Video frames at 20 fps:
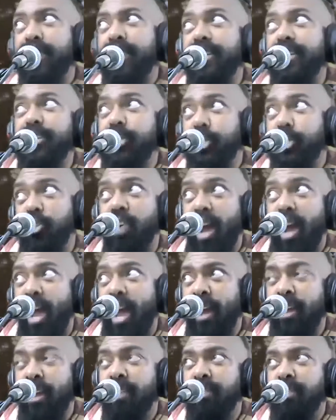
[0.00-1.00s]
this
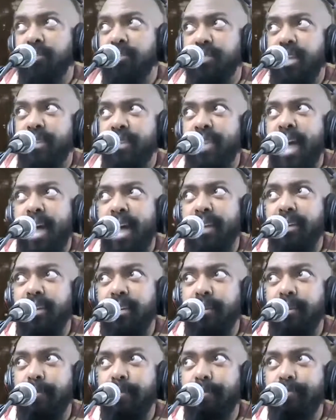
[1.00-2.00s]
track, and there's that gnat again.